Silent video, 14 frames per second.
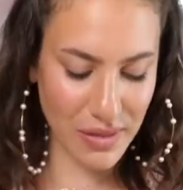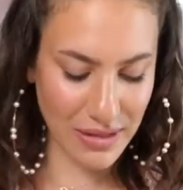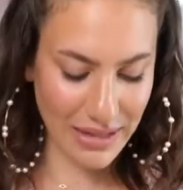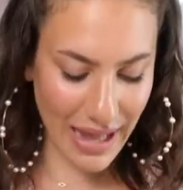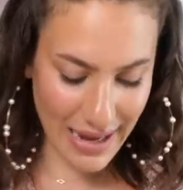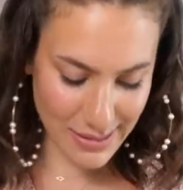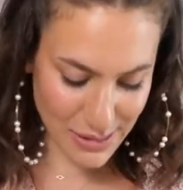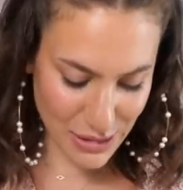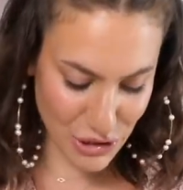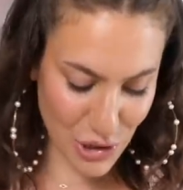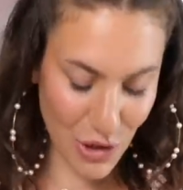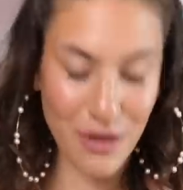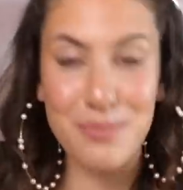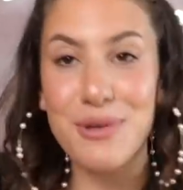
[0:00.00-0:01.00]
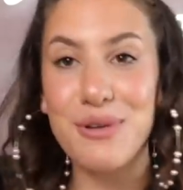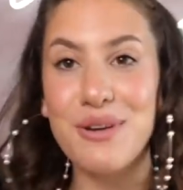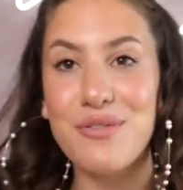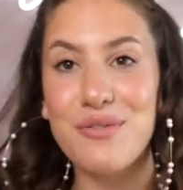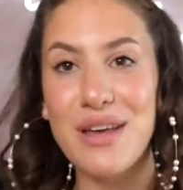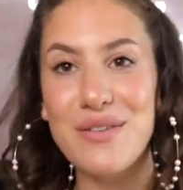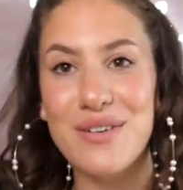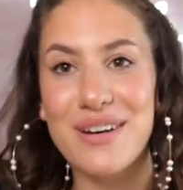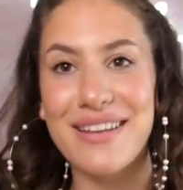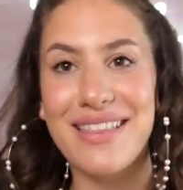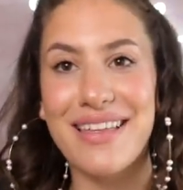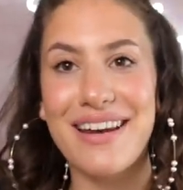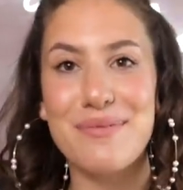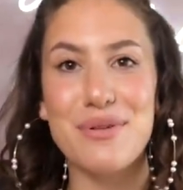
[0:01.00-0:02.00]
the last non-beauty favorite
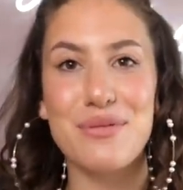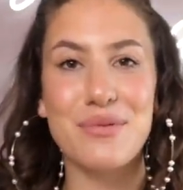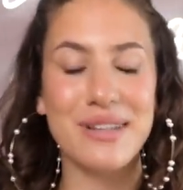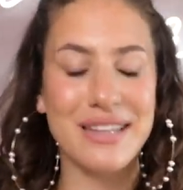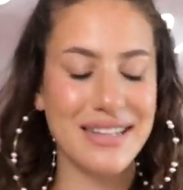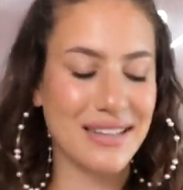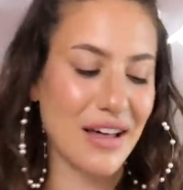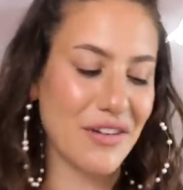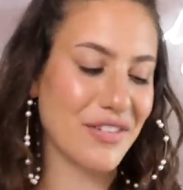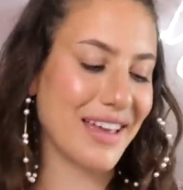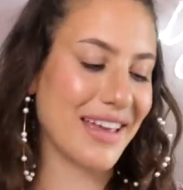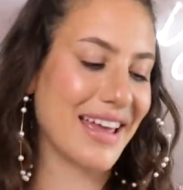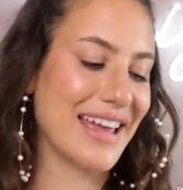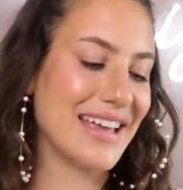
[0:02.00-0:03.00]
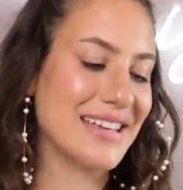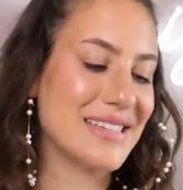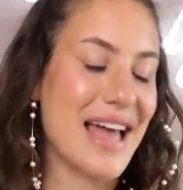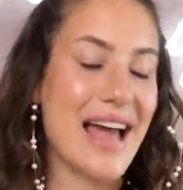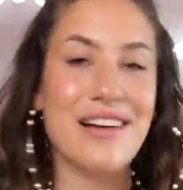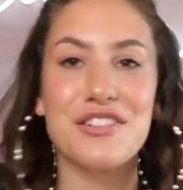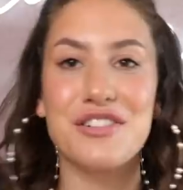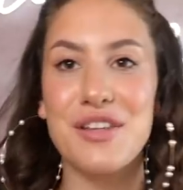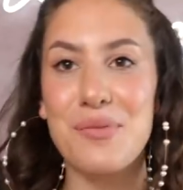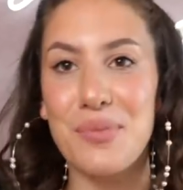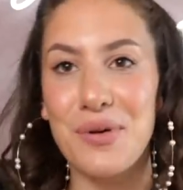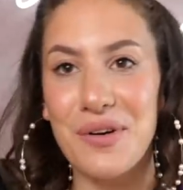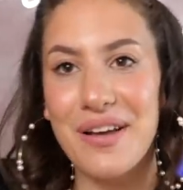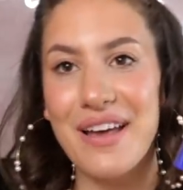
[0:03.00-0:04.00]
that I've been really loving is actually a
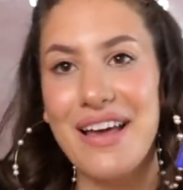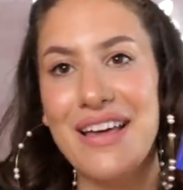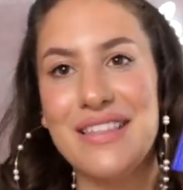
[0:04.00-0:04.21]
book.